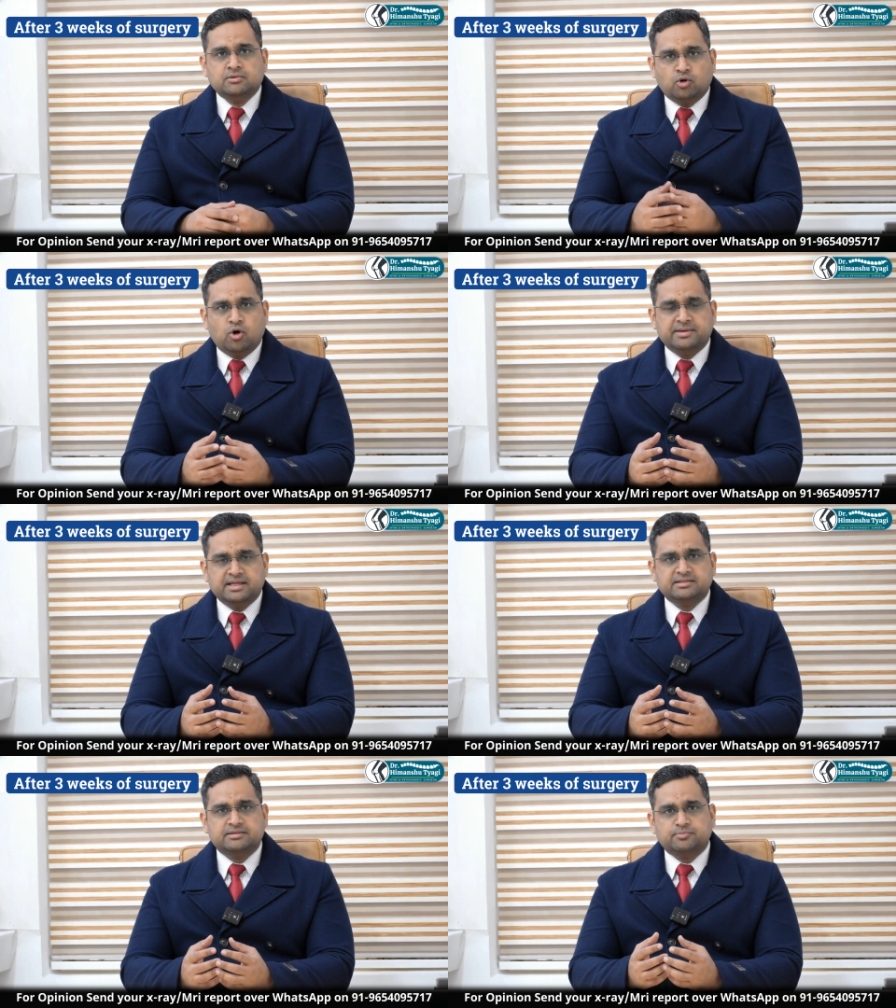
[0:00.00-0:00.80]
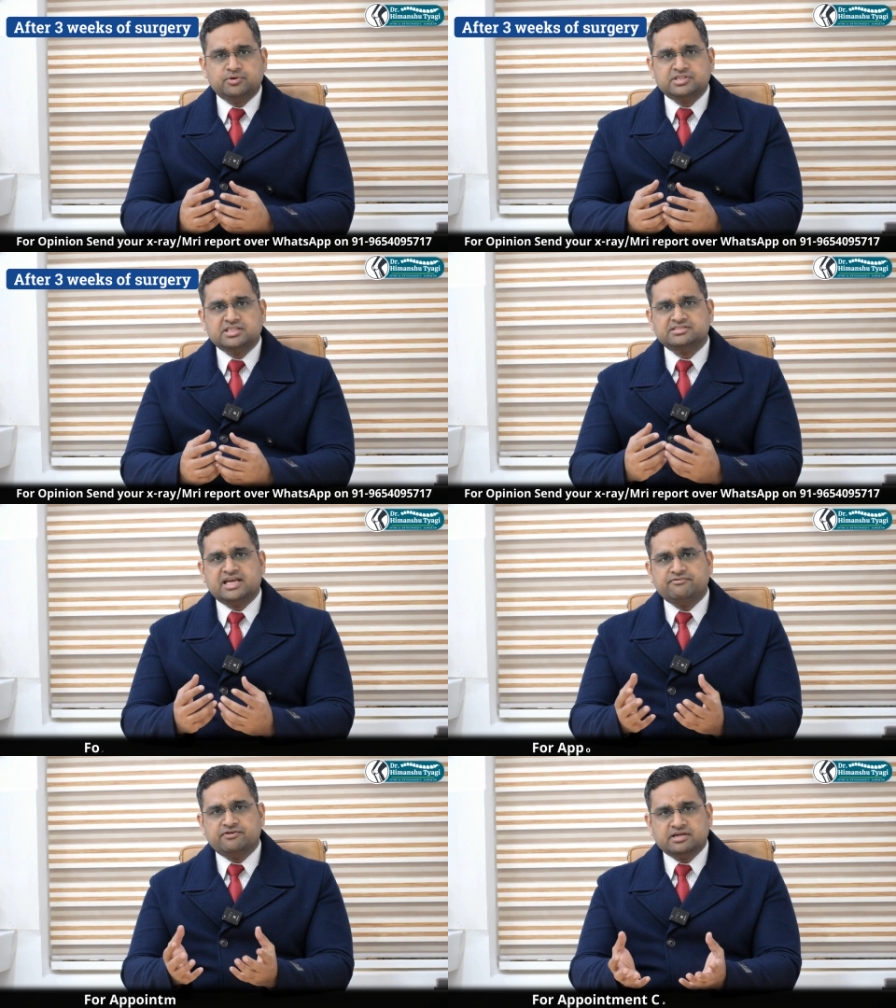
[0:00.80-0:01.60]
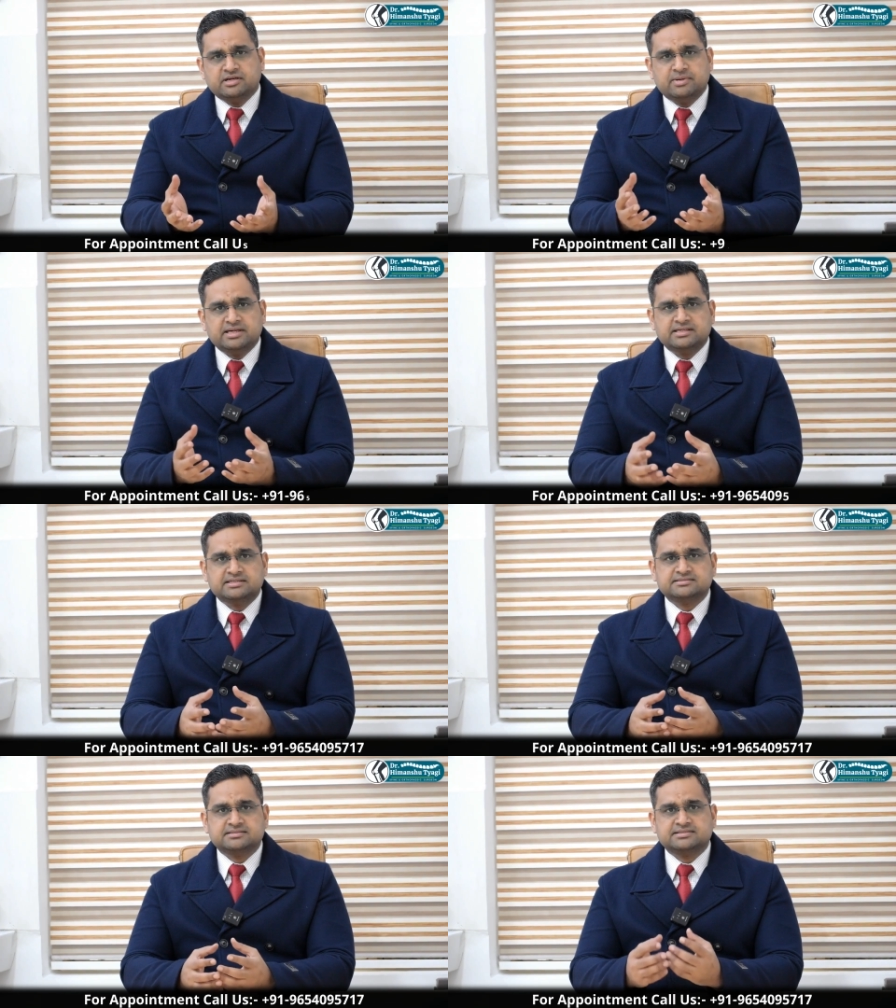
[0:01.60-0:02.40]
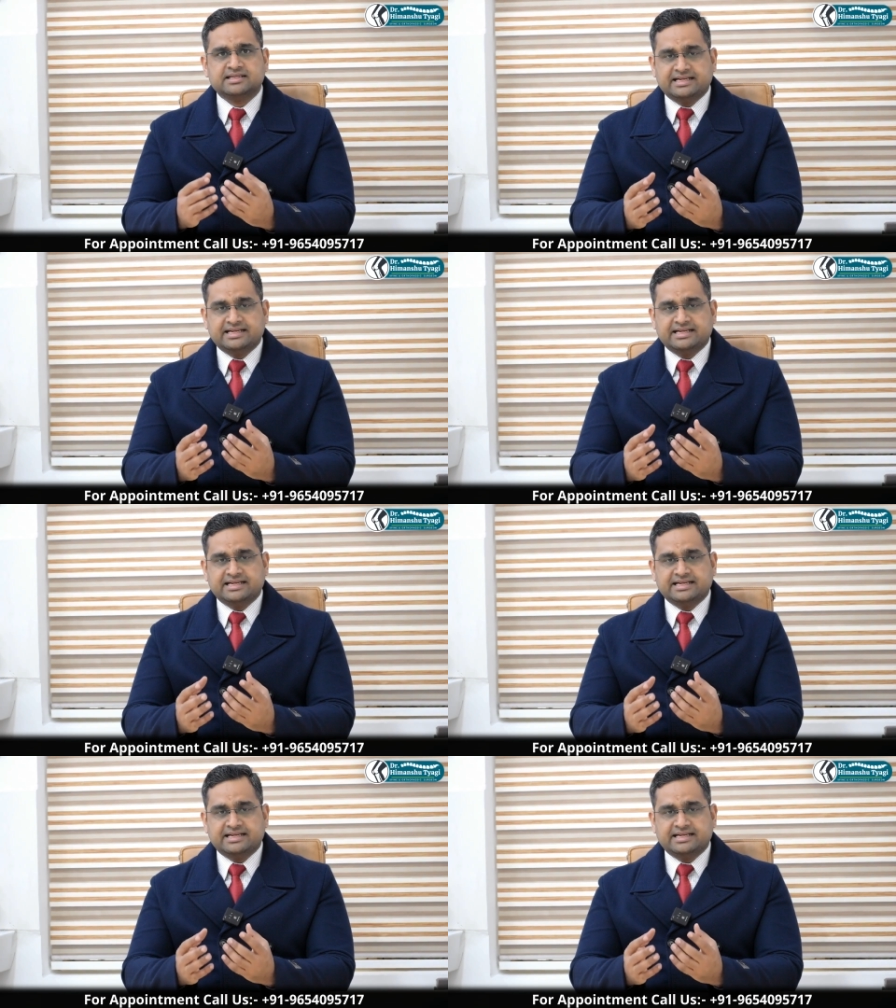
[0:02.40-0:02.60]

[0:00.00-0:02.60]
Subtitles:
normally the position that we recommend is the